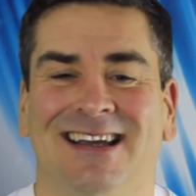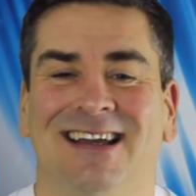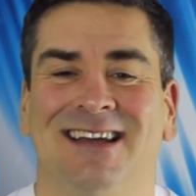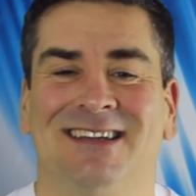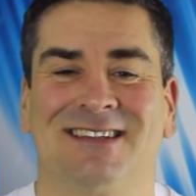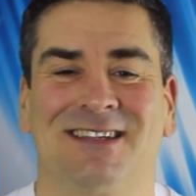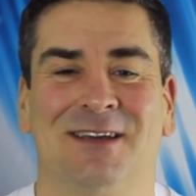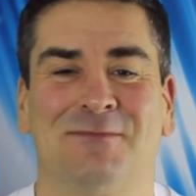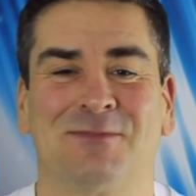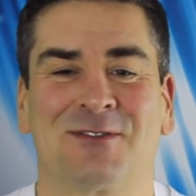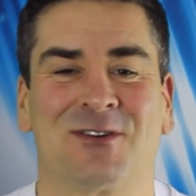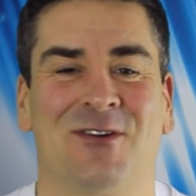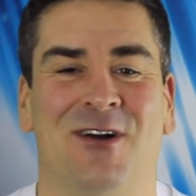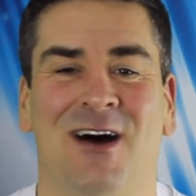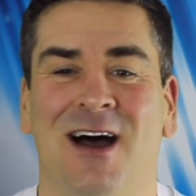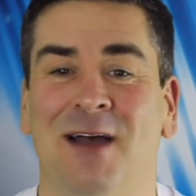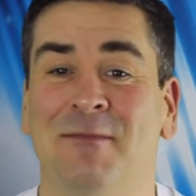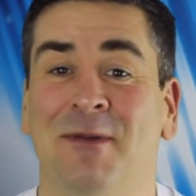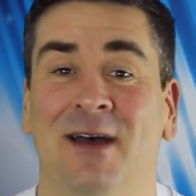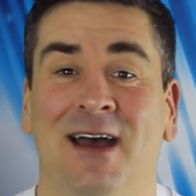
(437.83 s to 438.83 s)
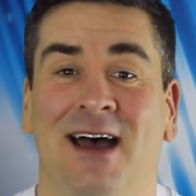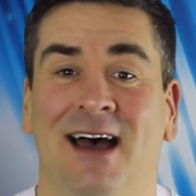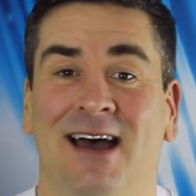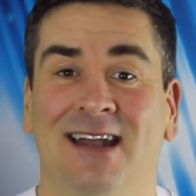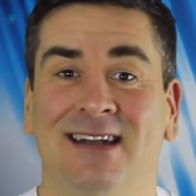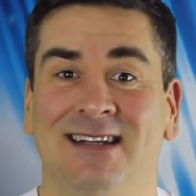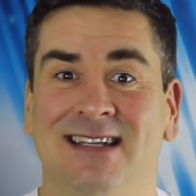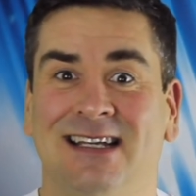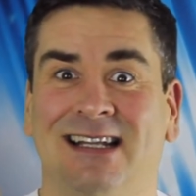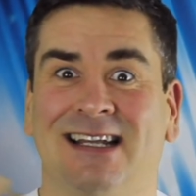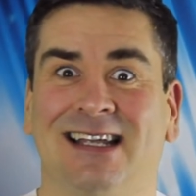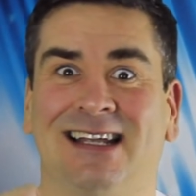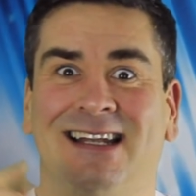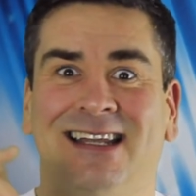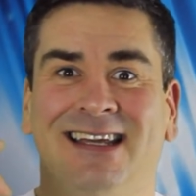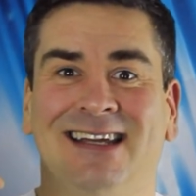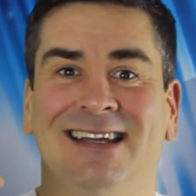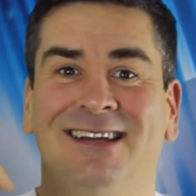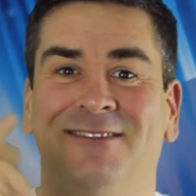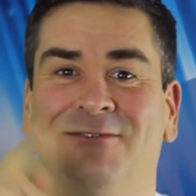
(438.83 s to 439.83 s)
Subscribe and
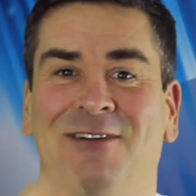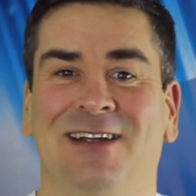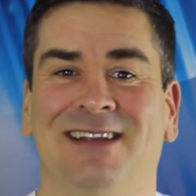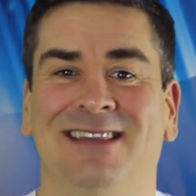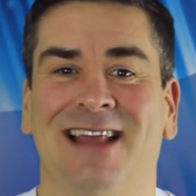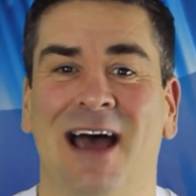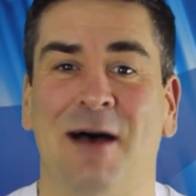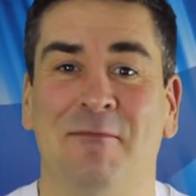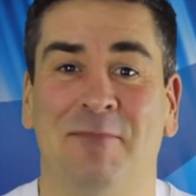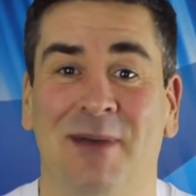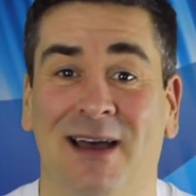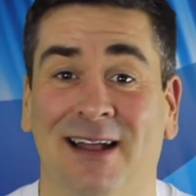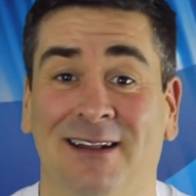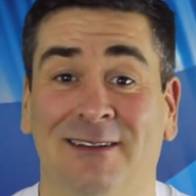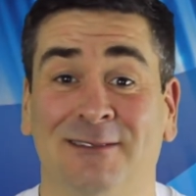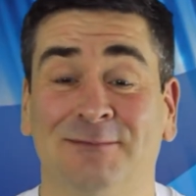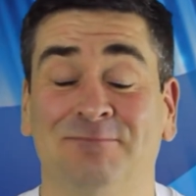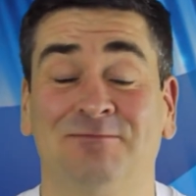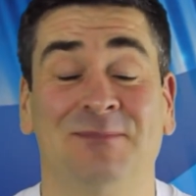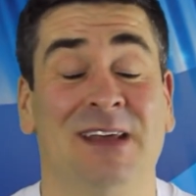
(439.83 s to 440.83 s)
ding-ling-ling, ring that bell.